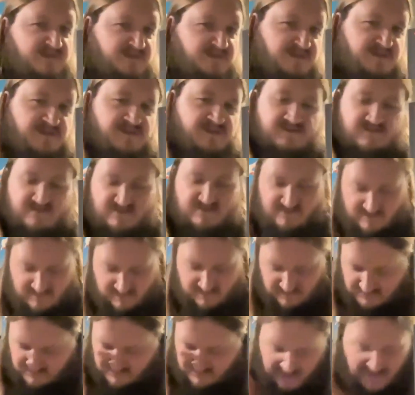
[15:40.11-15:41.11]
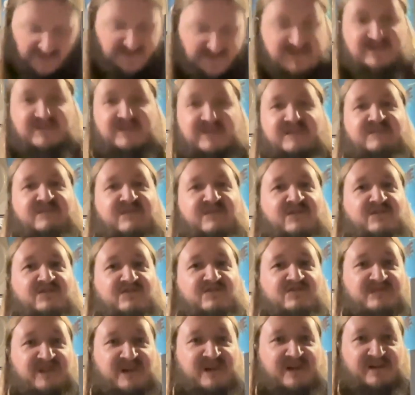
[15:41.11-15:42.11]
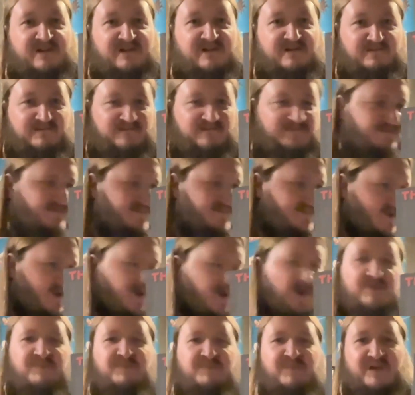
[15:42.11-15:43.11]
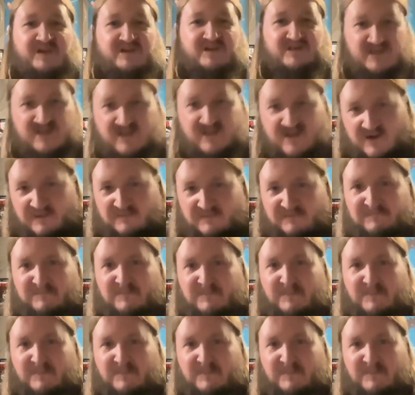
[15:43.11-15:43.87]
you know, Black City Records had it. I picked it up.